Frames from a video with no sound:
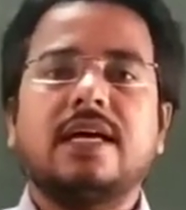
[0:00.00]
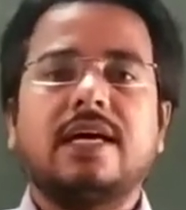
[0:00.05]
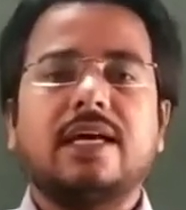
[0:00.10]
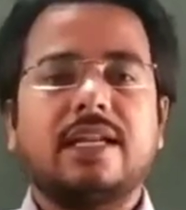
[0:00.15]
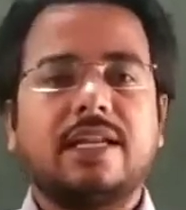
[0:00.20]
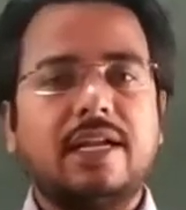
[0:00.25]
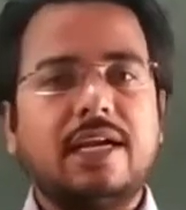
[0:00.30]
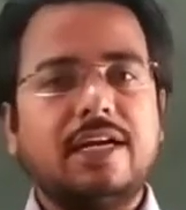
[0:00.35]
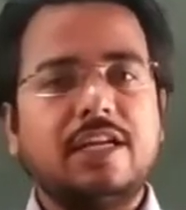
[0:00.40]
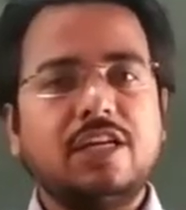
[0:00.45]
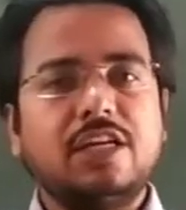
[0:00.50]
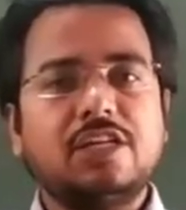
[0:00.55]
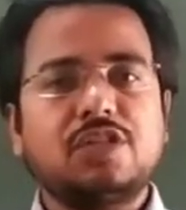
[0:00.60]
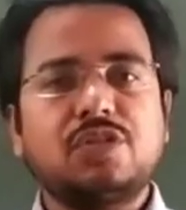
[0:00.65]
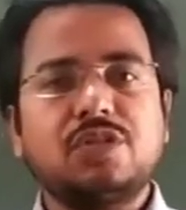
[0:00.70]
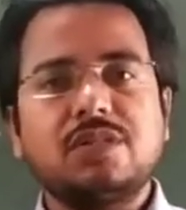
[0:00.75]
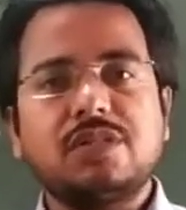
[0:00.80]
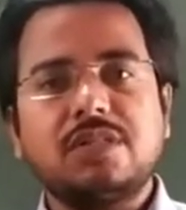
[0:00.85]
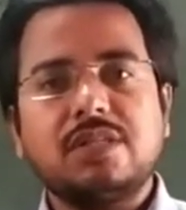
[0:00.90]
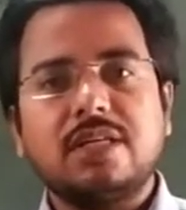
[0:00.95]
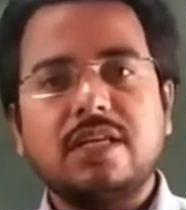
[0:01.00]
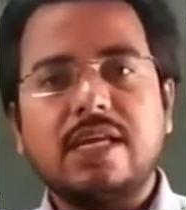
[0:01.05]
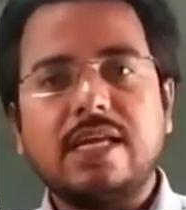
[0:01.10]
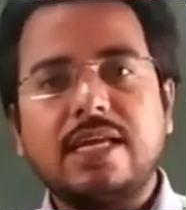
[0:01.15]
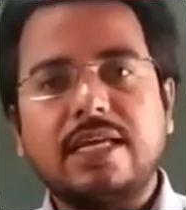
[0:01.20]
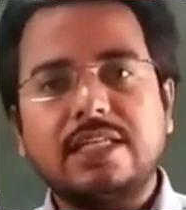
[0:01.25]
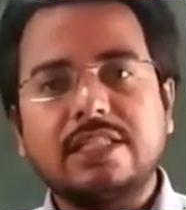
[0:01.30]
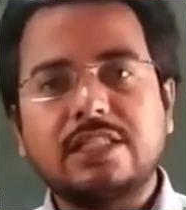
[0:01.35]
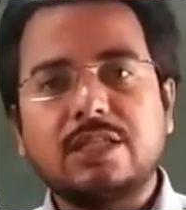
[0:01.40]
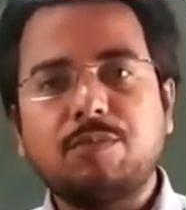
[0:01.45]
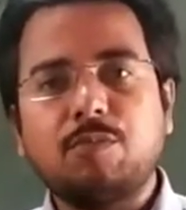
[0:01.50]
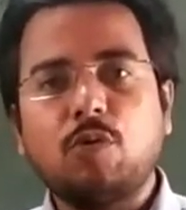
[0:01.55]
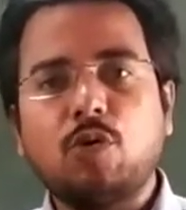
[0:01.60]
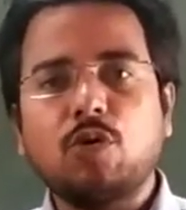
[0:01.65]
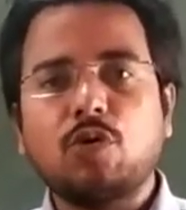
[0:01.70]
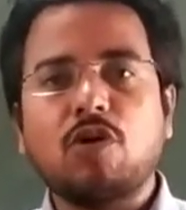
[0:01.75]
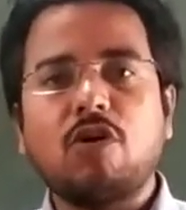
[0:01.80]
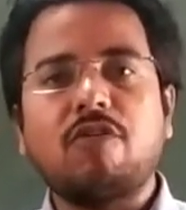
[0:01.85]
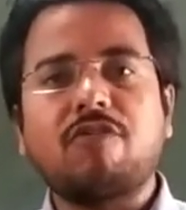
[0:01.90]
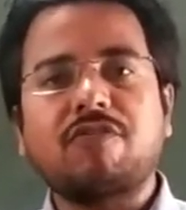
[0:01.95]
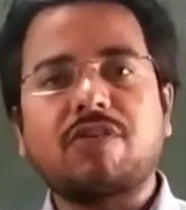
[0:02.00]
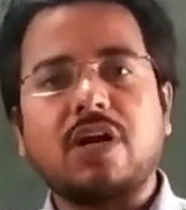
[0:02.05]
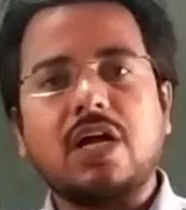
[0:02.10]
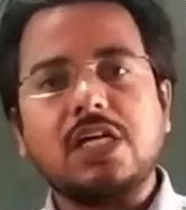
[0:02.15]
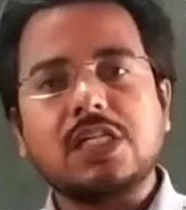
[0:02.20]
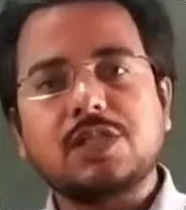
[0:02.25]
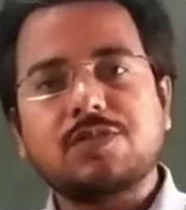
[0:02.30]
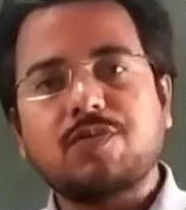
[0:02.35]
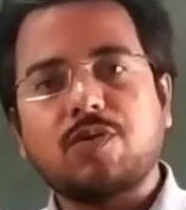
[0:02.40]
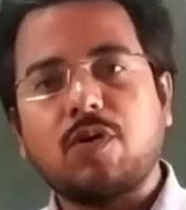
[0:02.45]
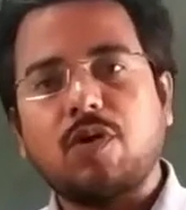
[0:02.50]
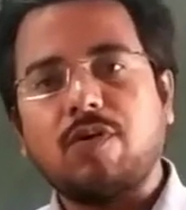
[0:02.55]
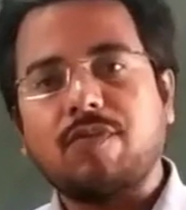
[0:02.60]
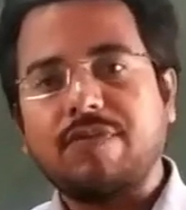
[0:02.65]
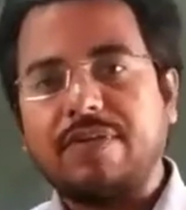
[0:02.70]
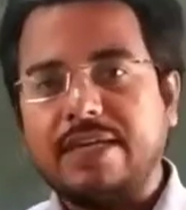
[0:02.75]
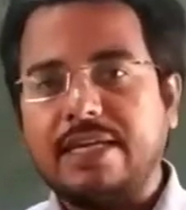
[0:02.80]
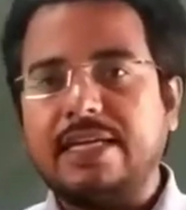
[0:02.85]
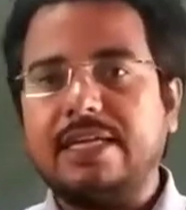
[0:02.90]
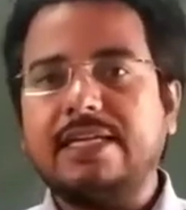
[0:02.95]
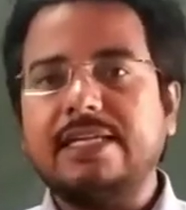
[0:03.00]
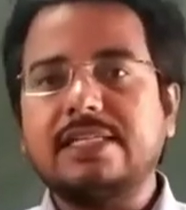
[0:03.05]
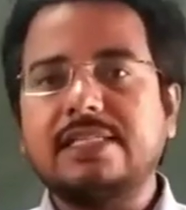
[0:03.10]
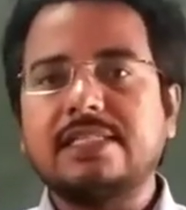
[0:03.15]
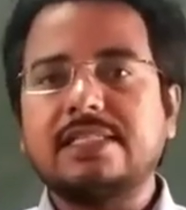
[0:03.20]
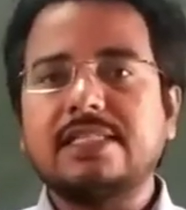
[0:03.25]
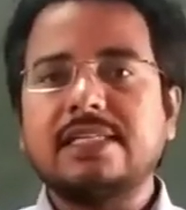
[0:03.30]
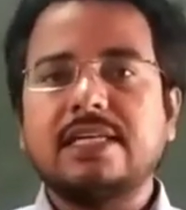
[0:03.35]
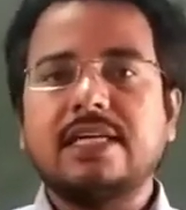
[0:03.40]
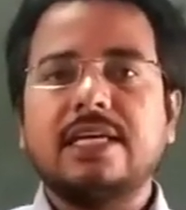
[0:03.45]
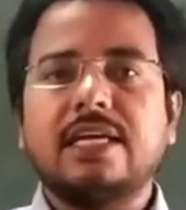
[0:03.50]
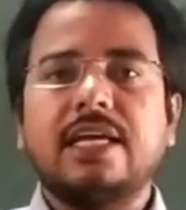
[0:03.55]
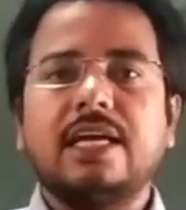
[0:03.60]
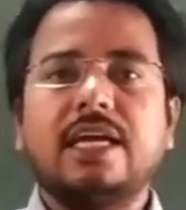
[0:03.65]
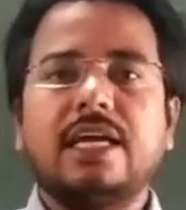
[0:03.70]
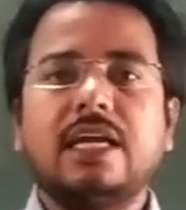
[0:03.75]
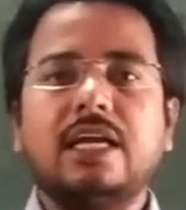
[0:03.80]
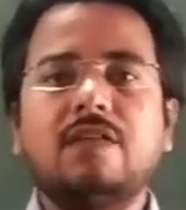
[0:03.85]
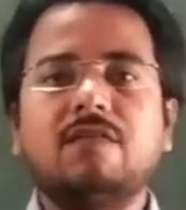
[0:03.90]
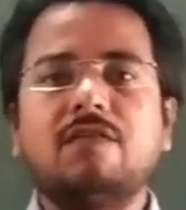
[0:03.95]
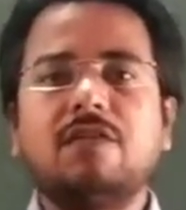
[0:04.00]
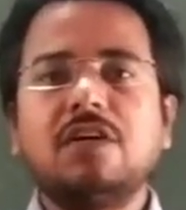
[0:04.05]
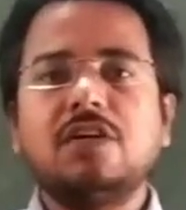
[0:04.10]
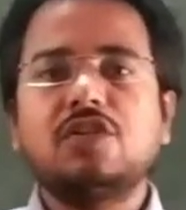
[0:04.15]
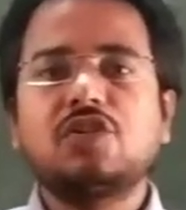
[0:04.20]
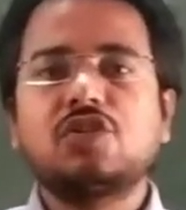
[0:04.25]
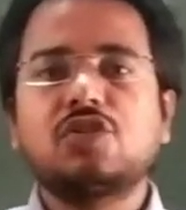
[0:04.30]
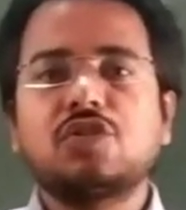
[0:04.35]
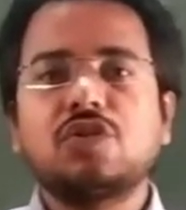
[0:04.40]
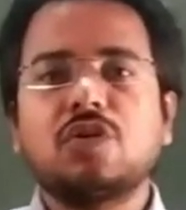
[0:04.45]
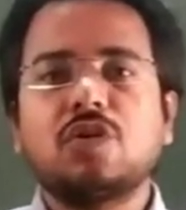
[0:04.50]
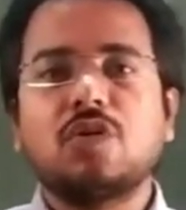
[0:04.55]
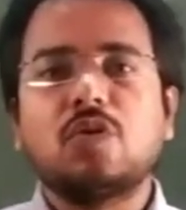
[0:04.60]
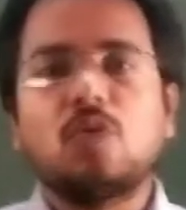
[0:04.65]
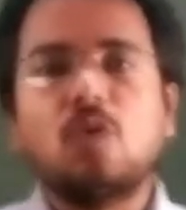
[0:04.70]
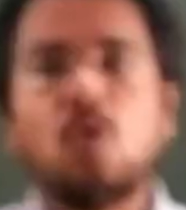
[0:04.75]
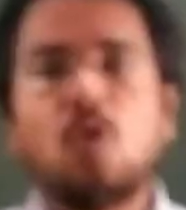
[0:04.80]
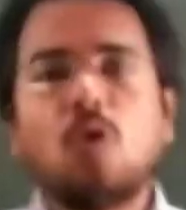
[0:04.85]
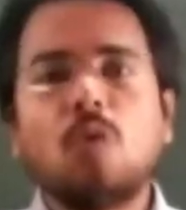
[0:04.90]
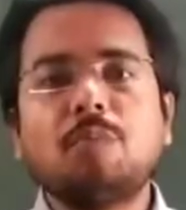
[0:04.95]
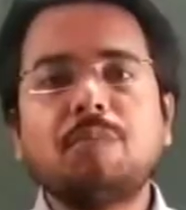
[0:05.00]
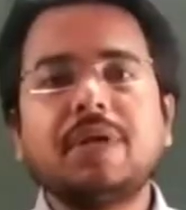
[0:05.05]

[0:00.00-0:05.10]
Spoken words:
Radiation is the mode of transfer of heat in which no